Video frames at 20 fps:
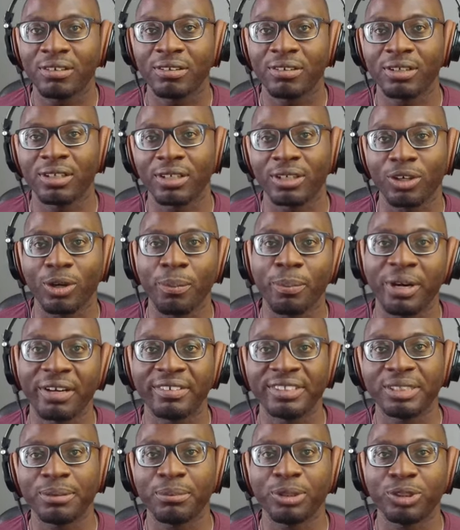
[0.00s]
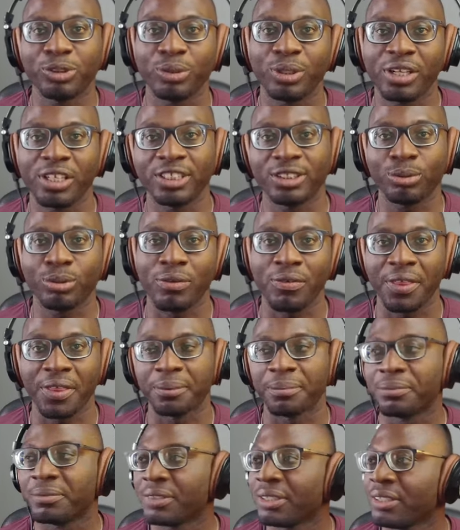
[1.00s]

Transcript: uh, comparison between the two of them.